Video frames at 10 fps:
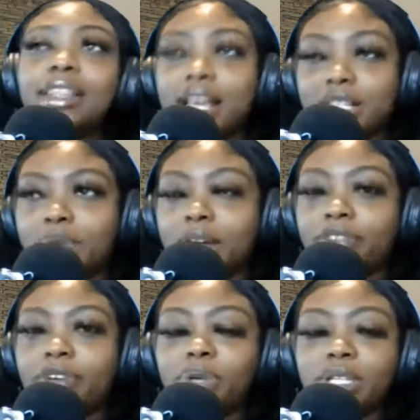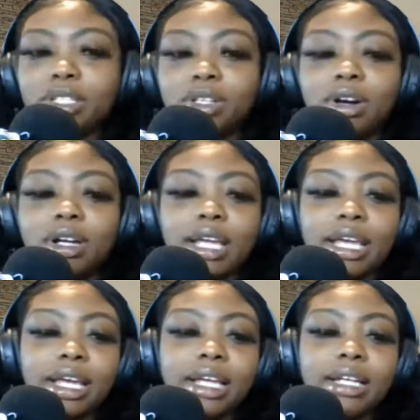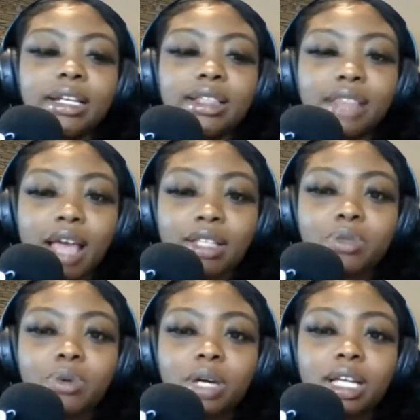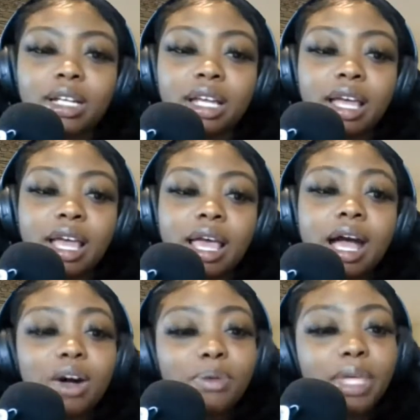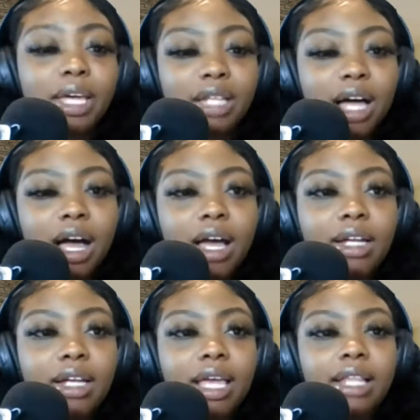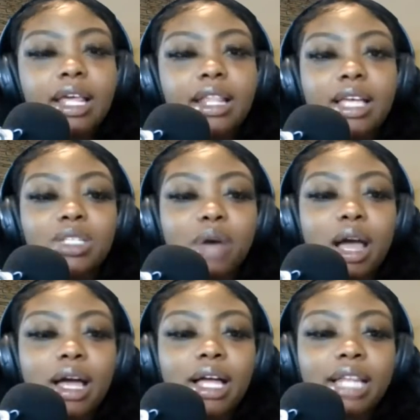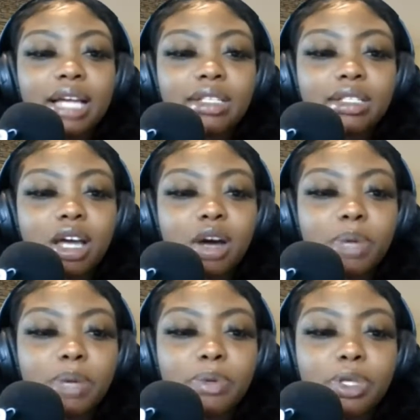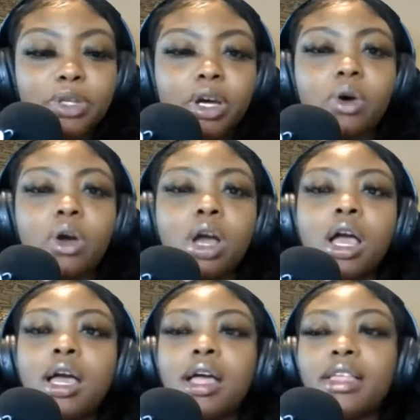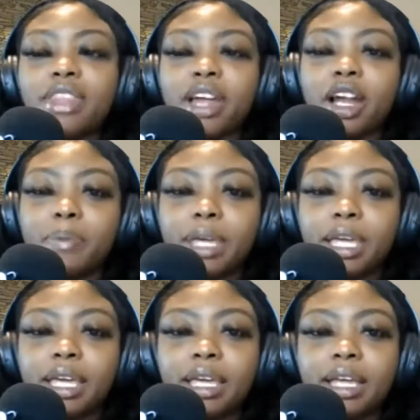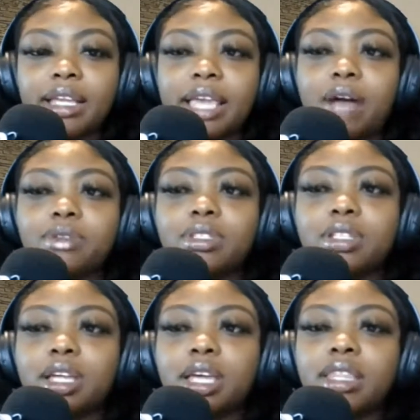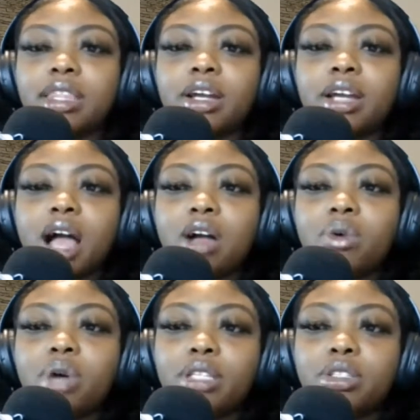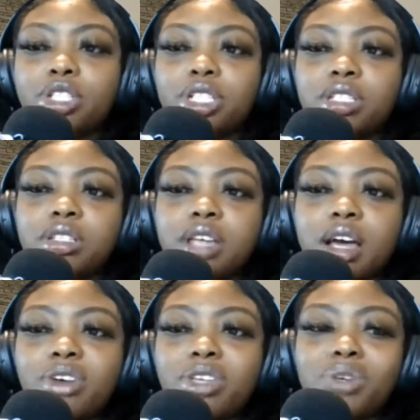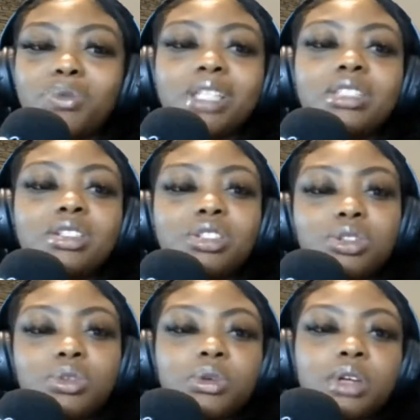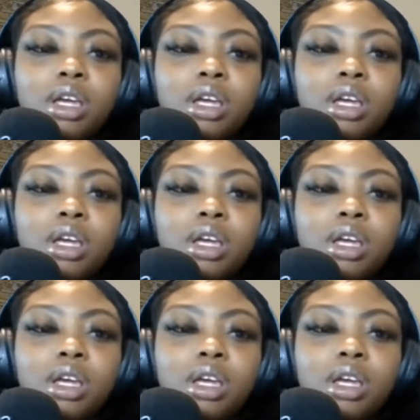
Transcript: That's what I focused on. And that's what helped me a lot. And that's why I like to tell people, therapy and counseling, they're not going to just tell you what to do.